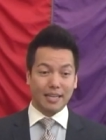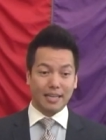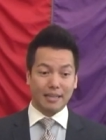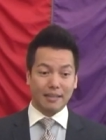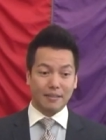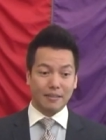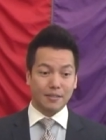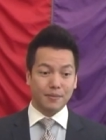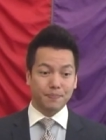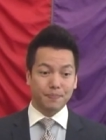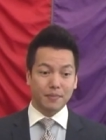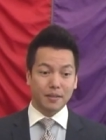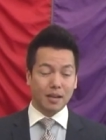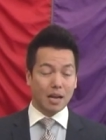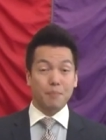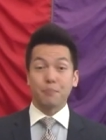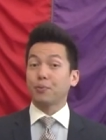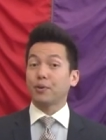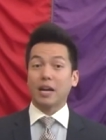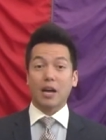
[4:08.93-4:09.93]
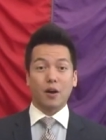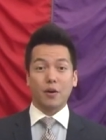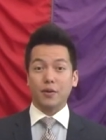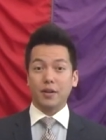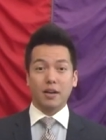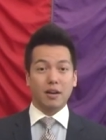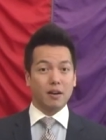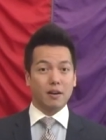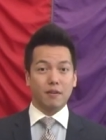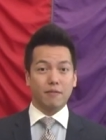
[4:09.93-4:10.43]
And I'm proud
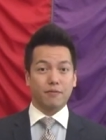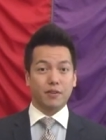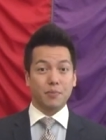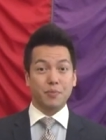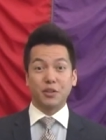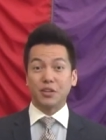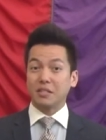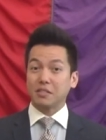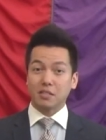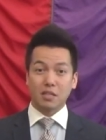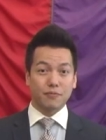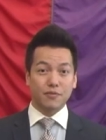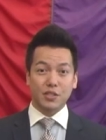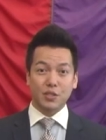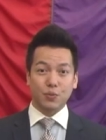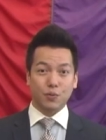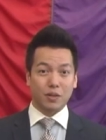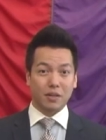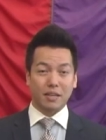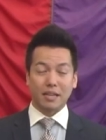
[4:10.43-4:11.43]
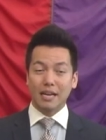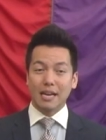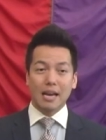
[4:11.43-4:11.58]
of community service work.